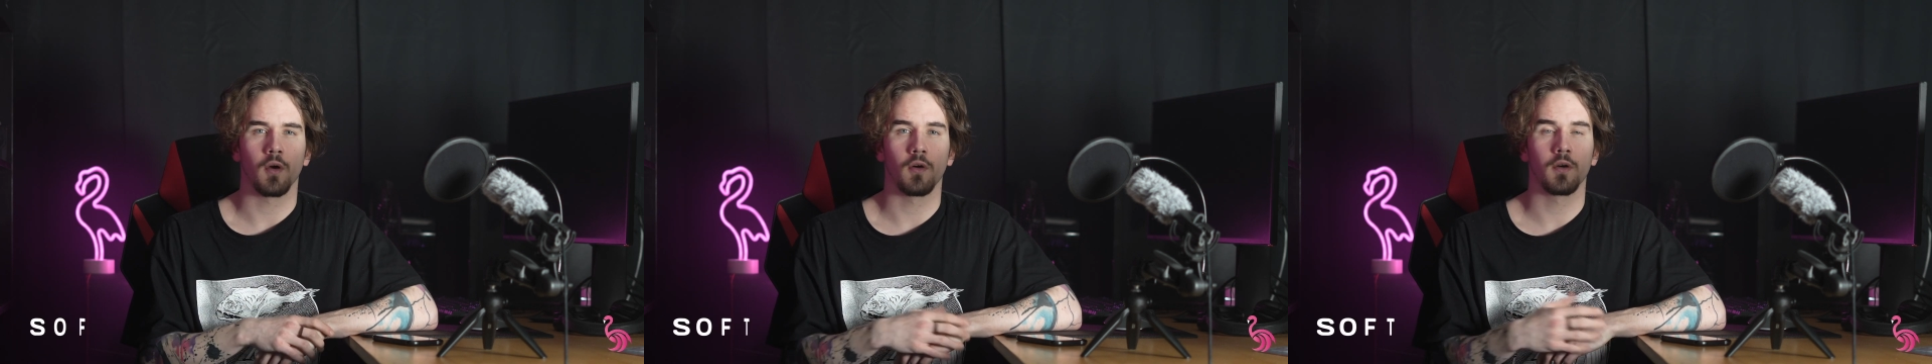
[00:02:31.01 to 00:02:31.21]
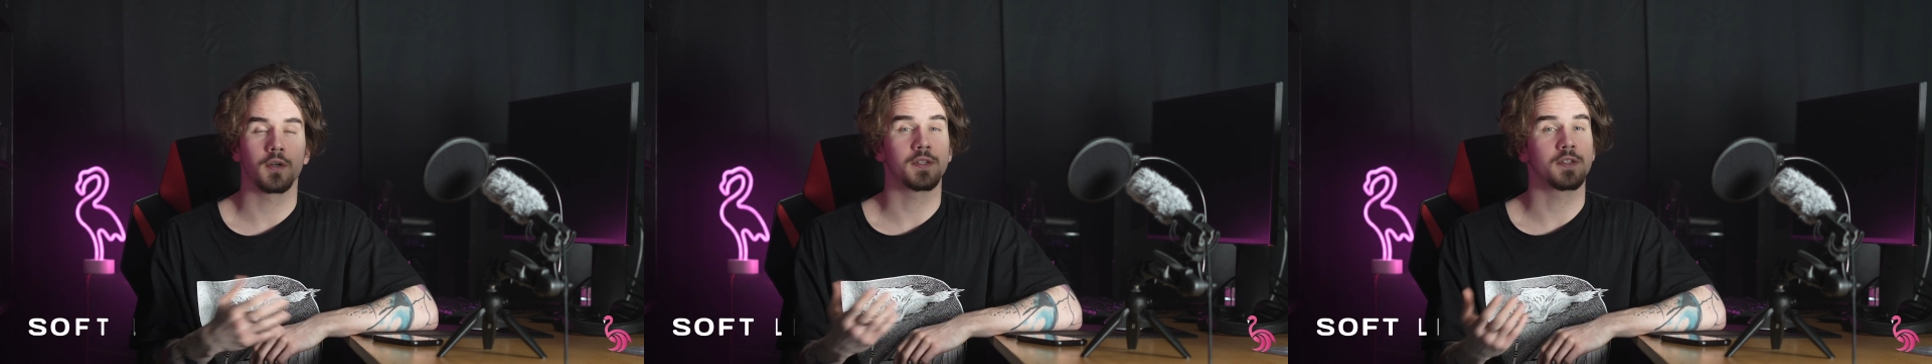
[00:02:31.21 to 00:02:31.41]

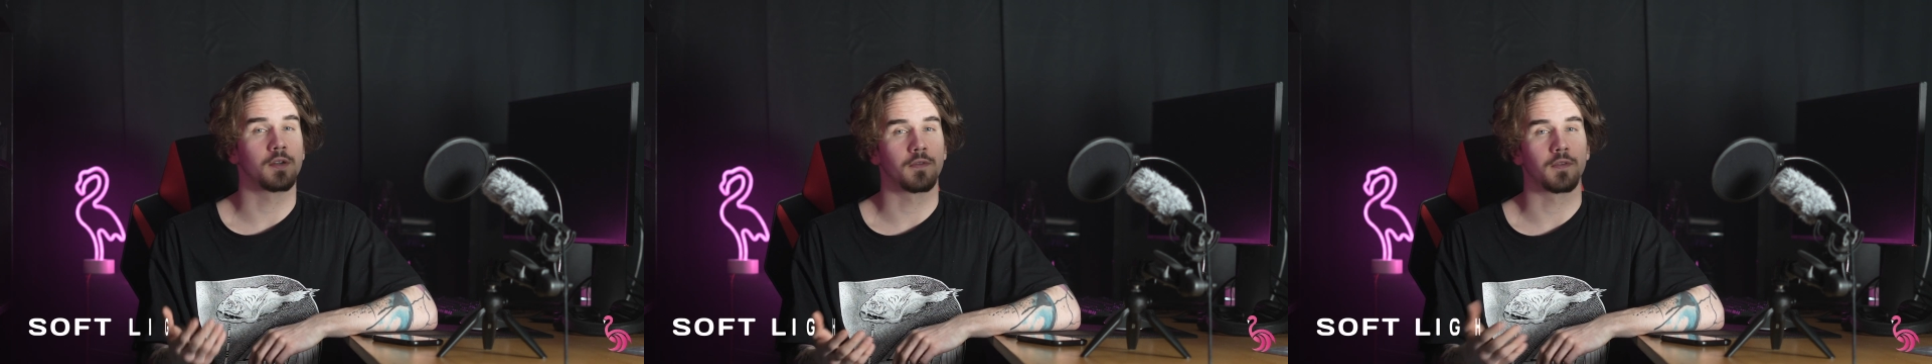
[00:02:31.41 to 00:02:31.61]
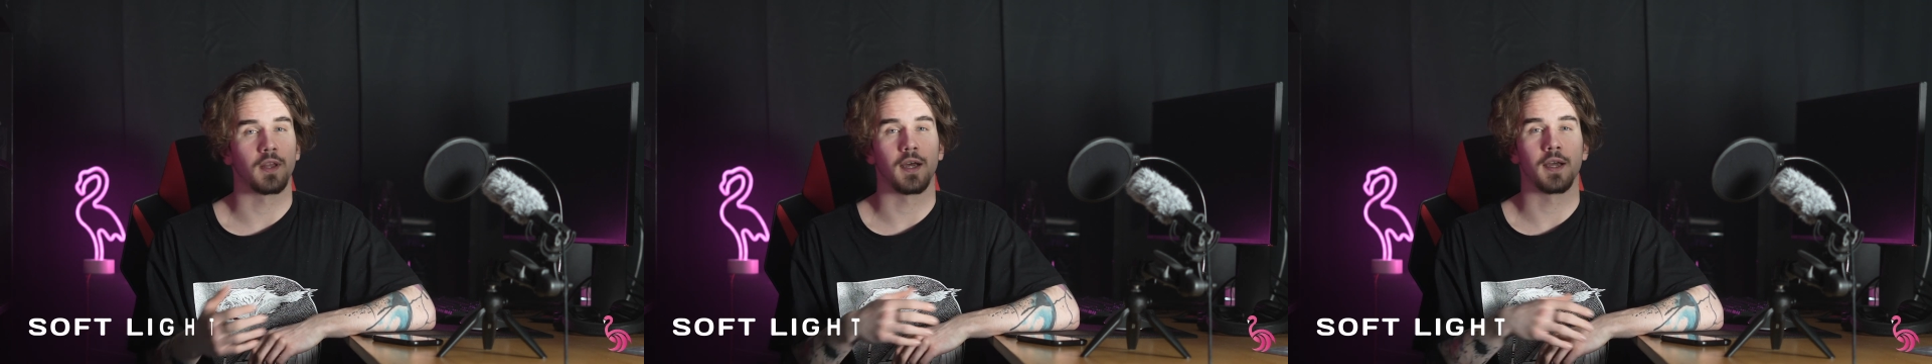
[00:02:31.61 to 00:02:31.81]
or
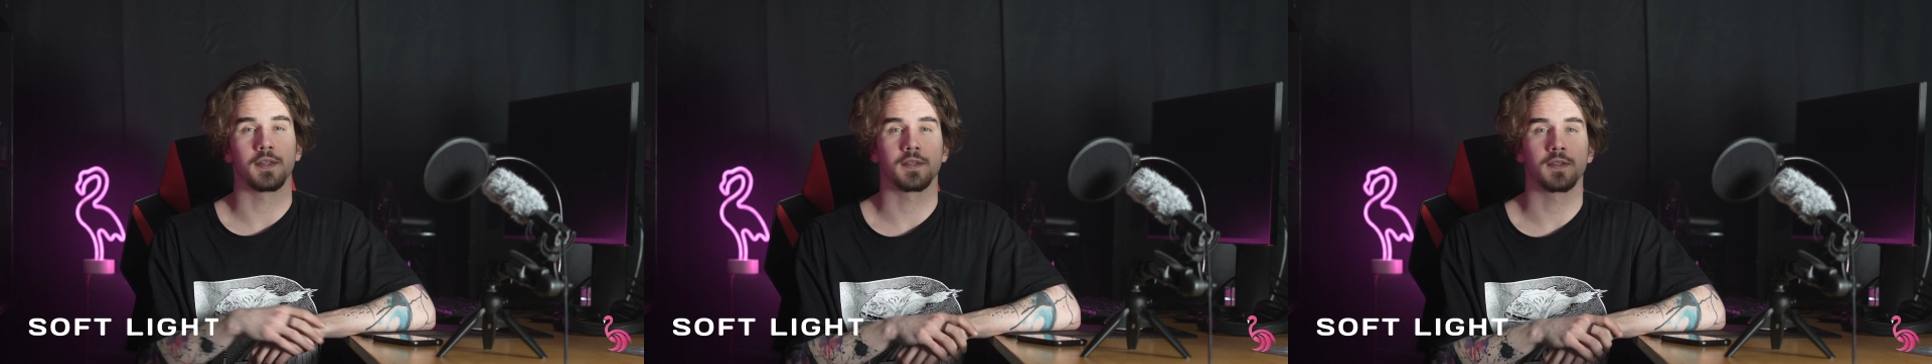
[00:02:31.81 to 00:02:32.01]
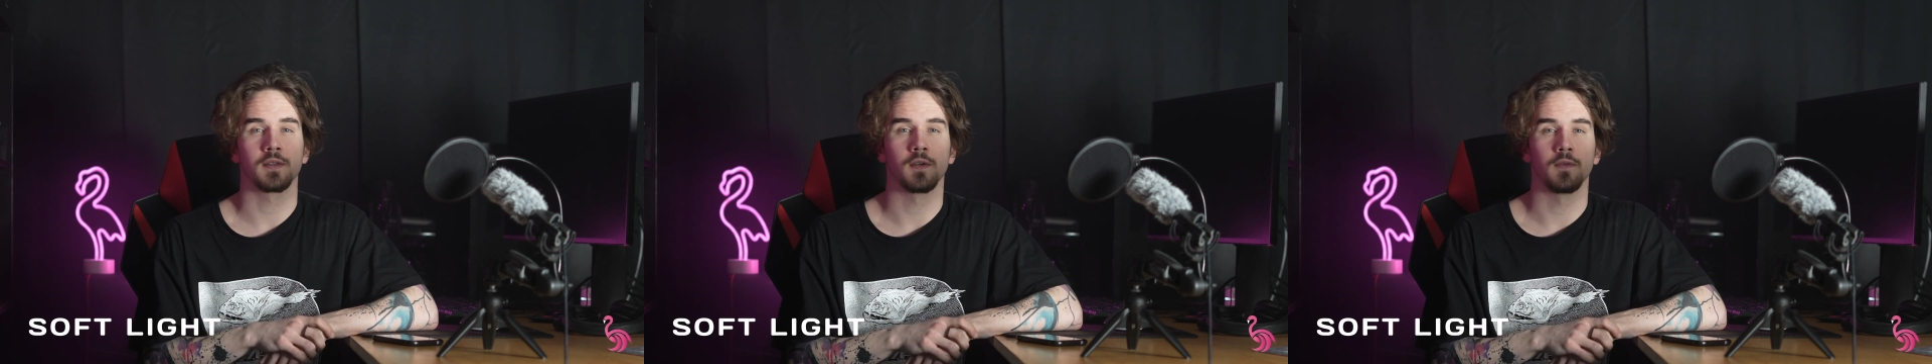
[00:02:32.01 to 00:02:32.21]
soft
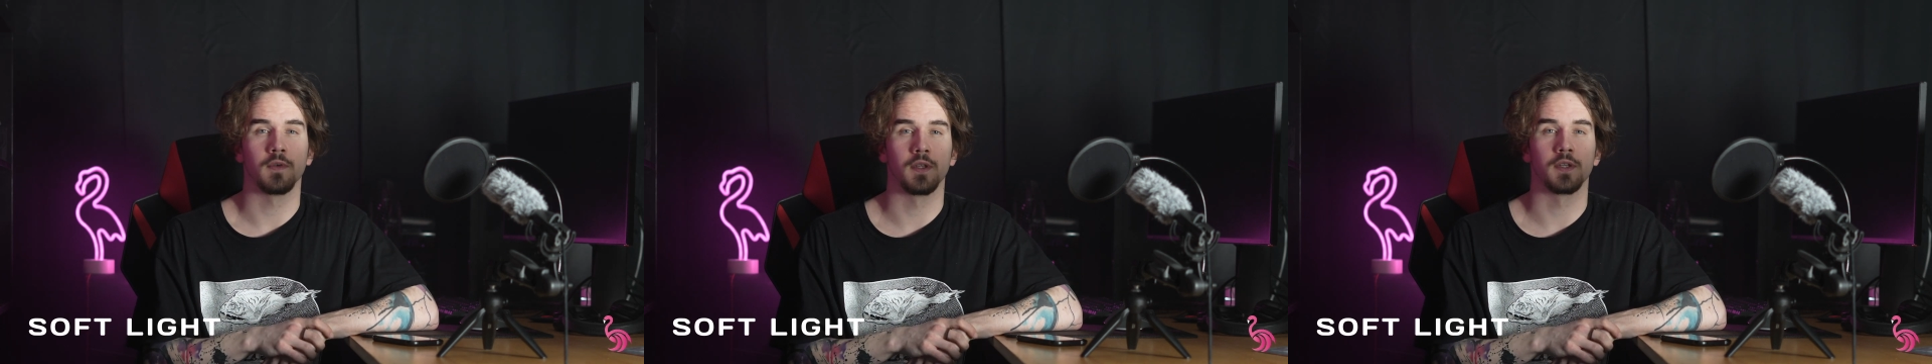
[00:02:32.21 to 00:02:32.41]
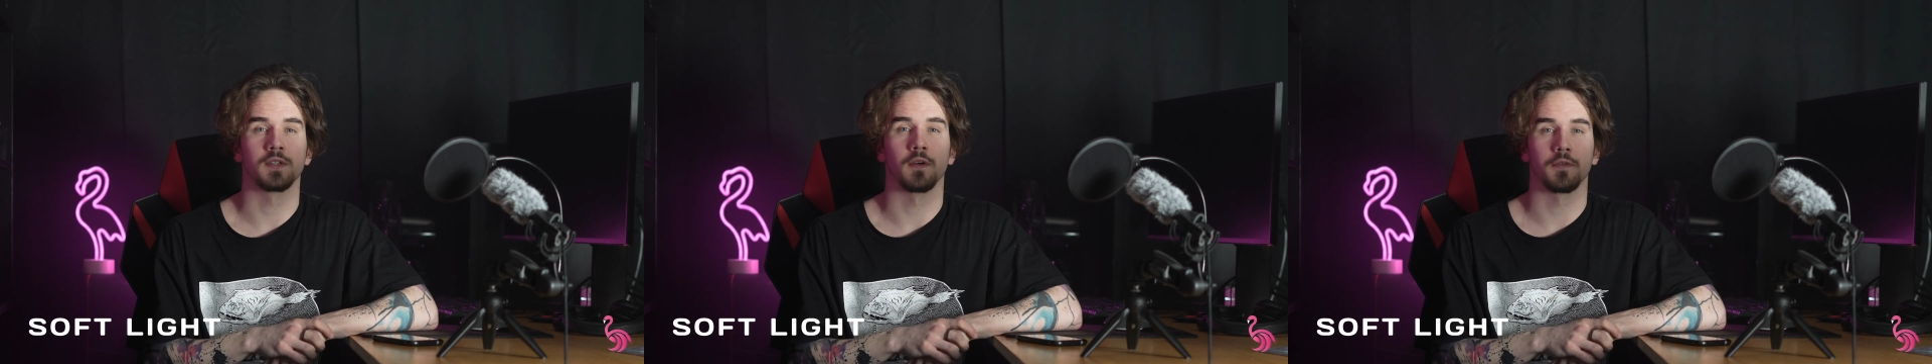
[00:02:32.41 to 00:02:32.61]
lights
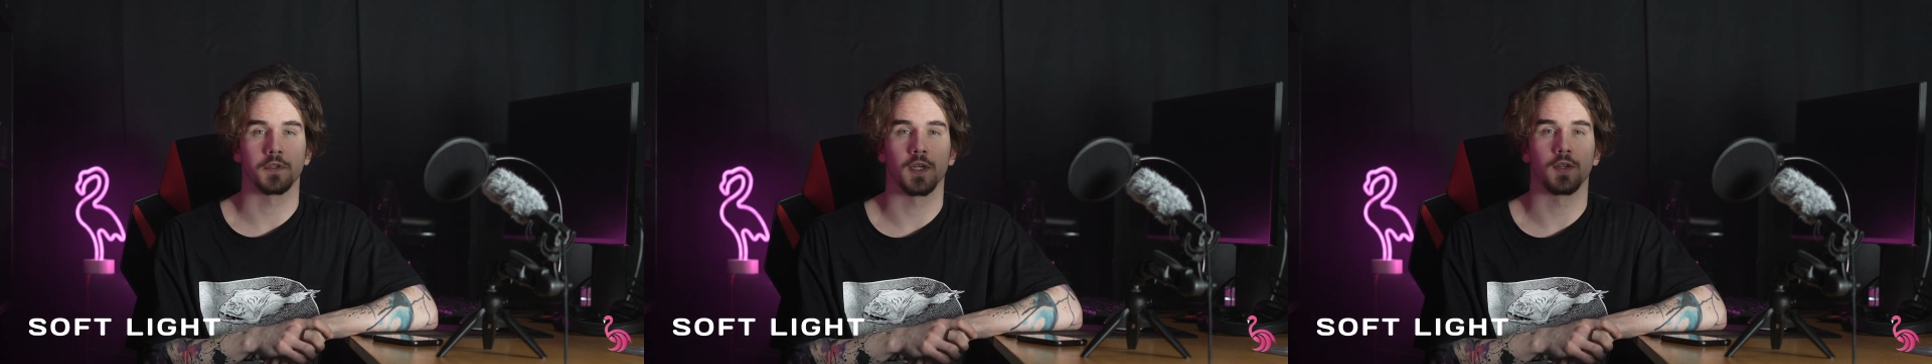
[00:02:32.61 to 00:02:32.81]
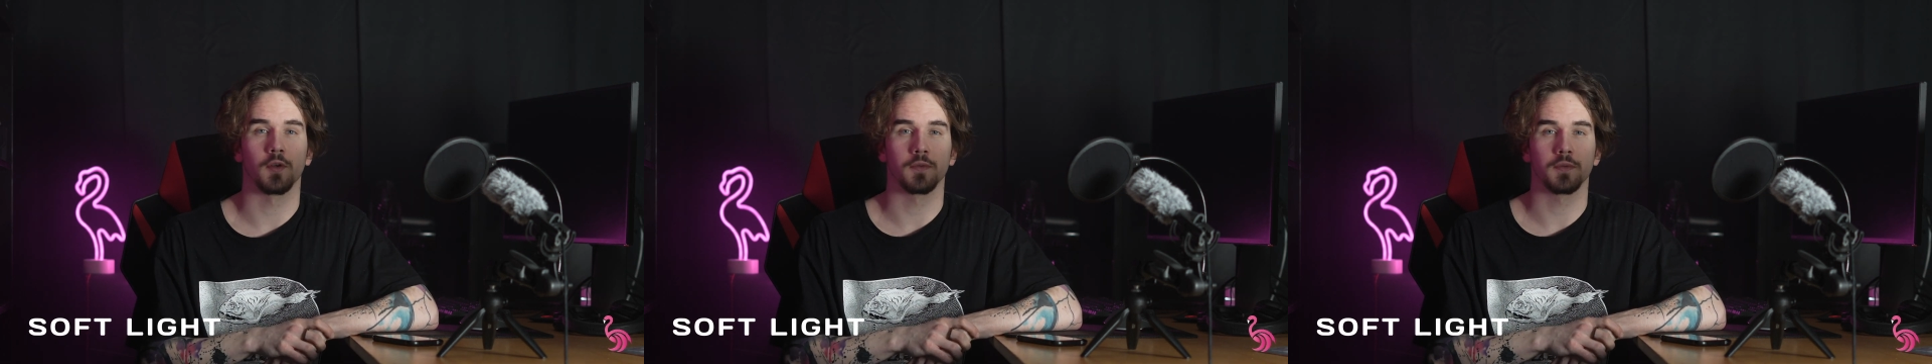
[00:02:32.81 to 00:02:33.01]
with the soft
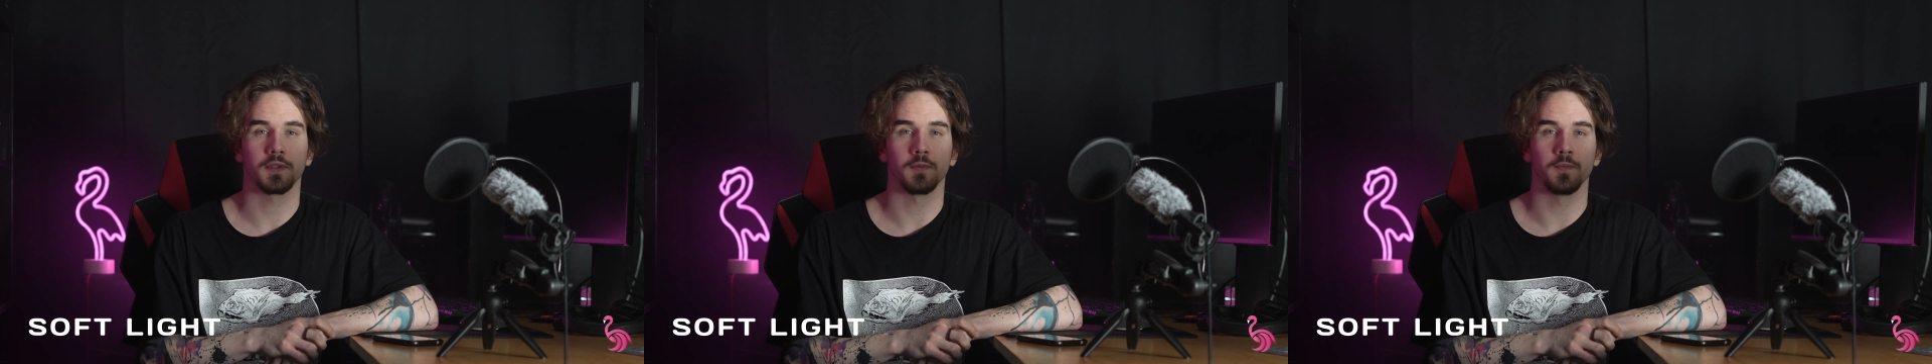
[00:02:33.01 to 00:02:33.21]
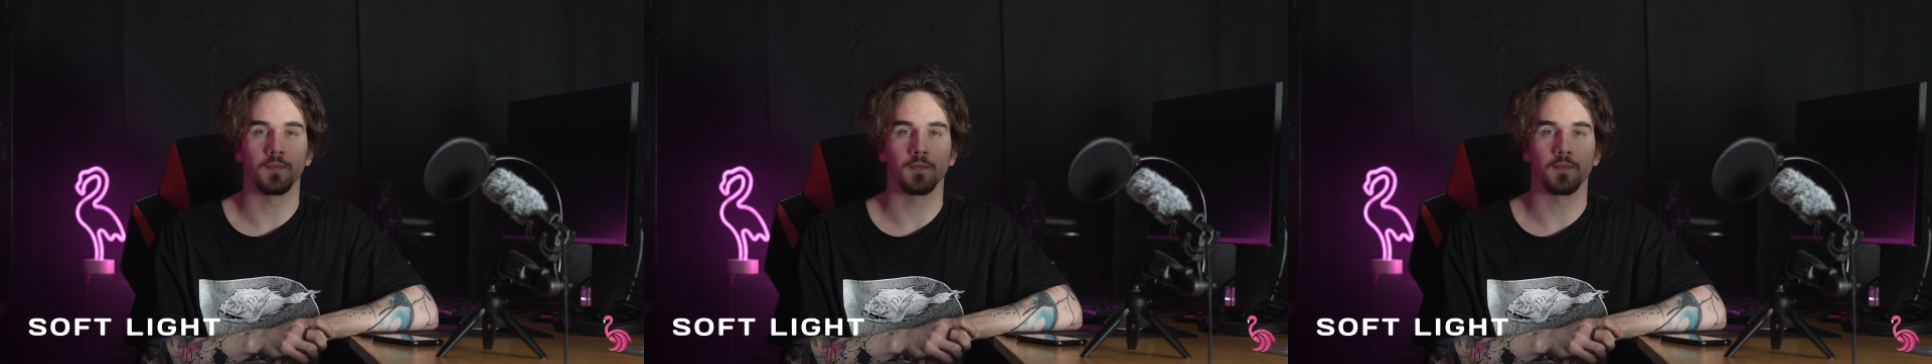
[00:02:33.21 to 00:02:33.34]
shadows.